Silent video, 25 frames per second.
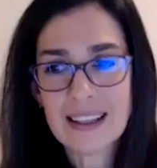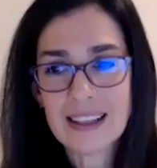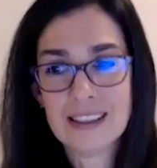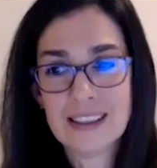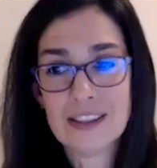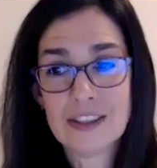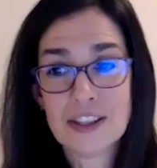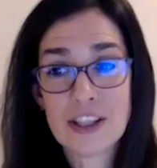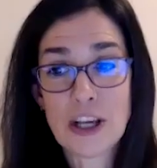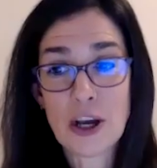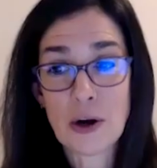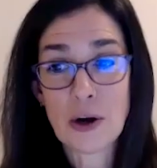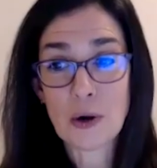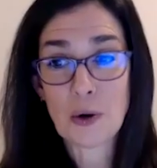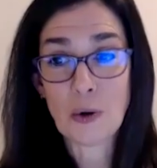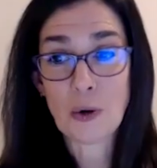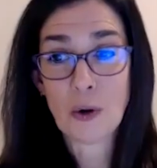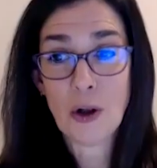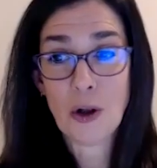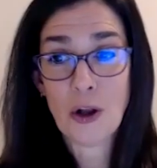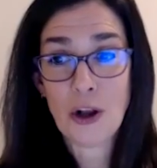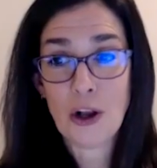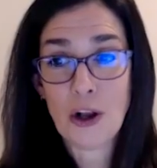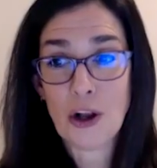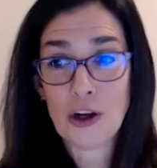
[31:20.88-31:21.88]
so
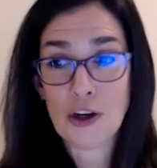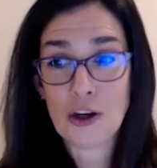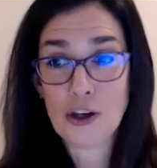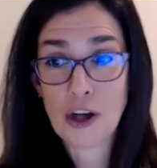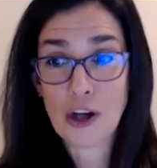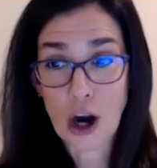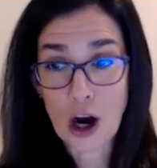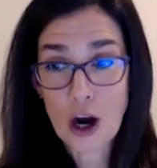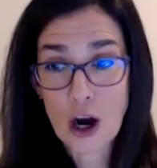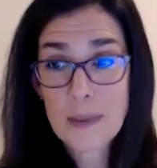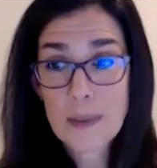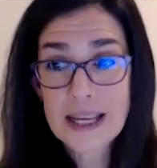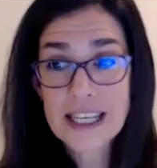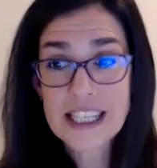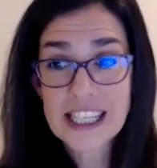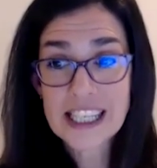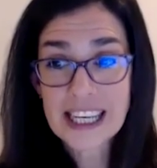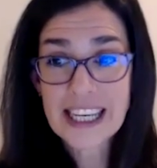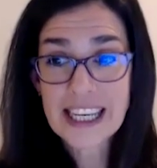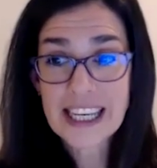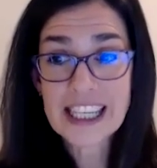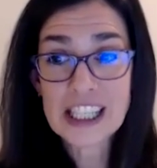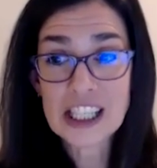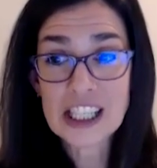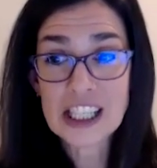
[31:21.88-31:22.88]
garbage
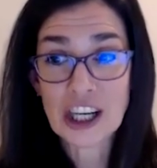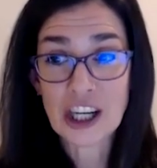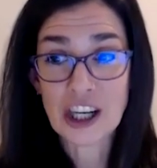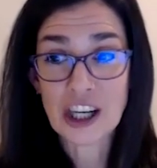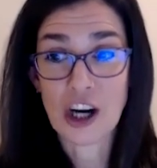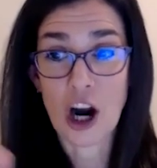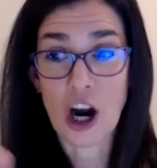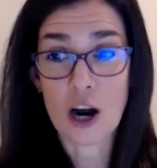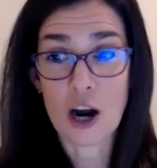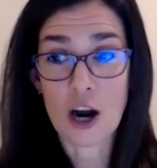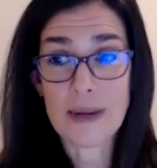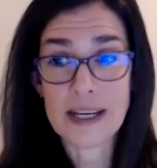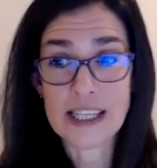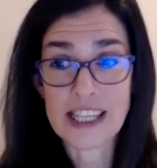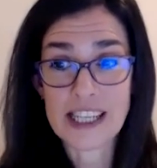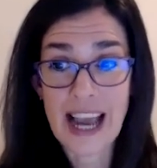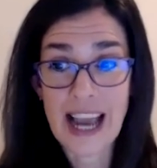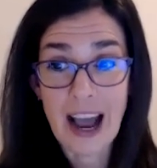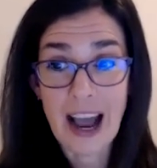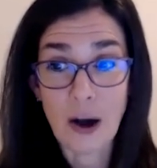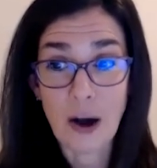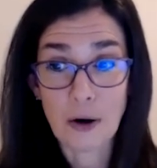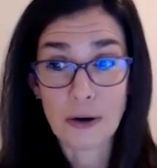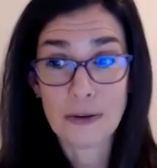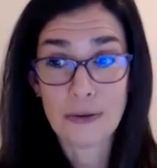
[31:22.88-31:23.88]
in, garbage
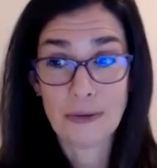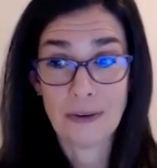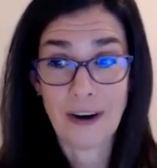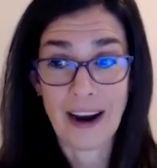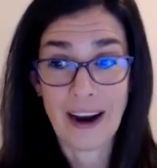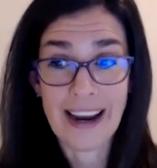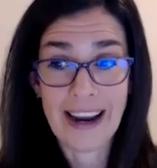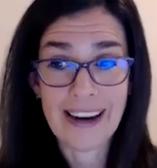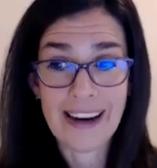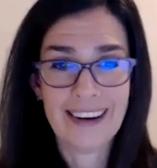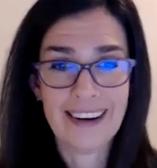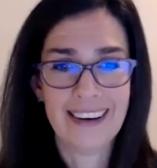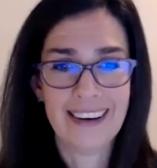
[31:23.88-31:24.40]
out, right?